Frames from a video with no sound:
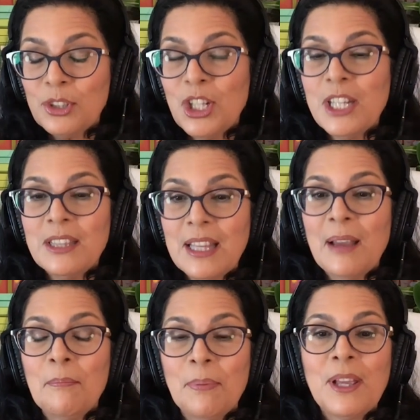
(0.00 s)
Cheat
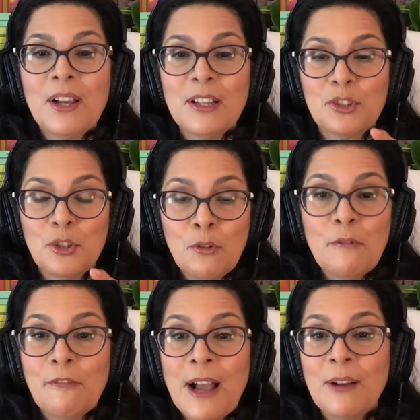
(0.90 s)
them because
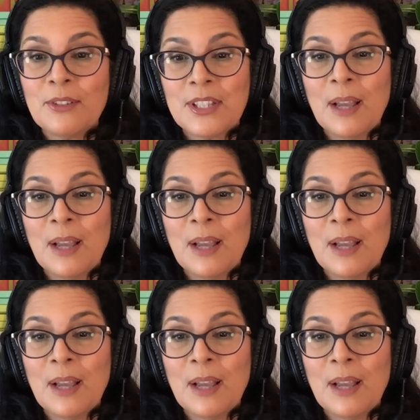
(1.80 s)
you found